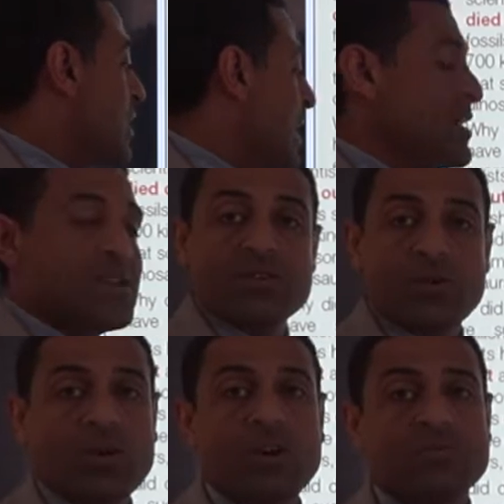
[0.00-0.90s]
And here
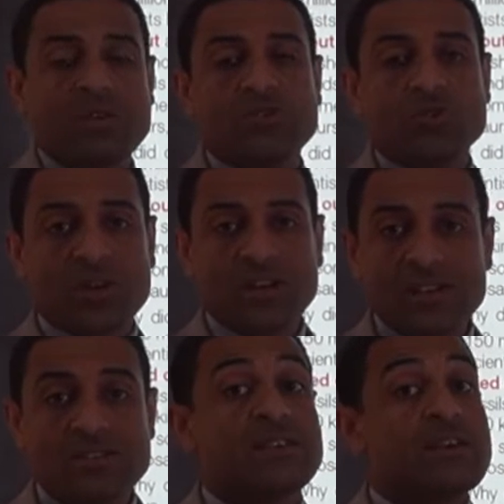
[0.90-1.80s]
the word
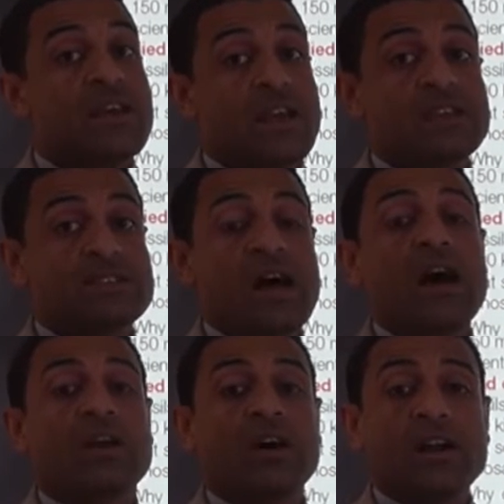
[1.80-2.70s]
meteorite is
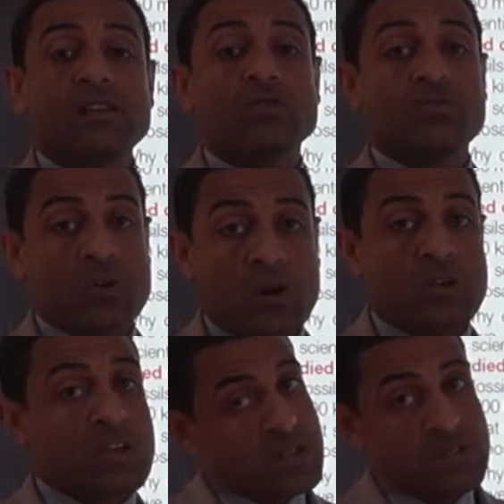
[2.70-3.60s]
a kind of rock